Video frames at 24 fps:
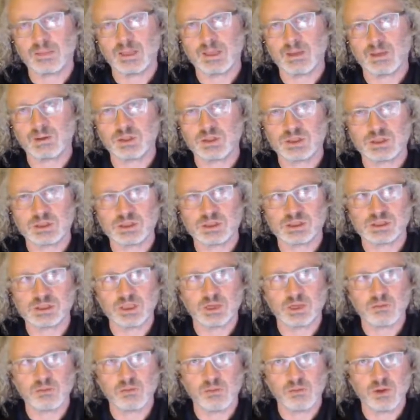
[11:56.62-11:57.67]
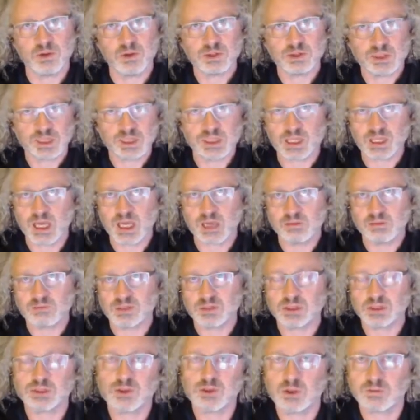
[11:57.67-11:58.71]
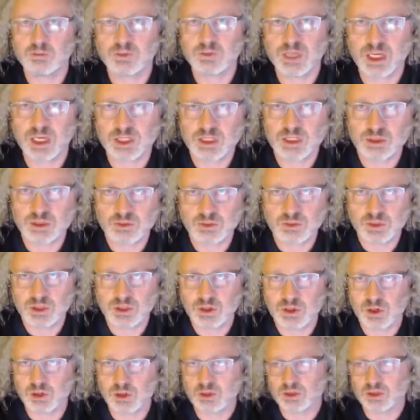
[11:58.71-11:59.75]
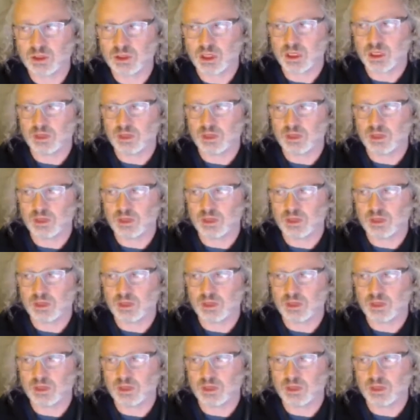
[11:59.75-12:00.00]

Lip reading: which is mostly done, but it's not a production. We are